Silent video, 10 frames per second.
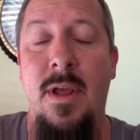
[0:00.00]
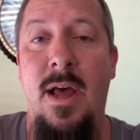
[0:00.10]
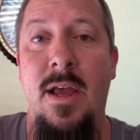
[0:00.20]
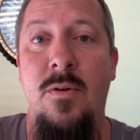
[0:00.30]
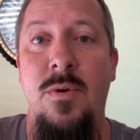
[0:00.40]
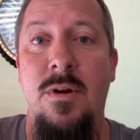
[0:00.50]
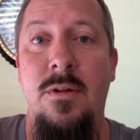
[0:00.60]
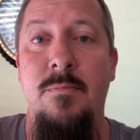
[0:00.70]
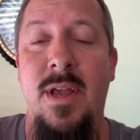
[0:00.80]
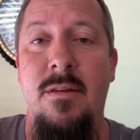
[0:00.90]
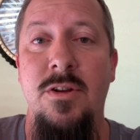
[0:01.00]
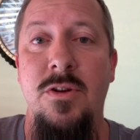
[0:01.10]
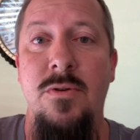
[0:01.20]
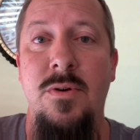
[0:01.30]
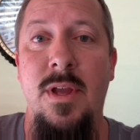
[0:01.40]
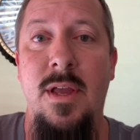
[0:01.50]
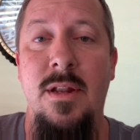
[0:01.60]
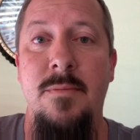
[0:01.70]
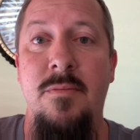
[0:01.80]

I will message you and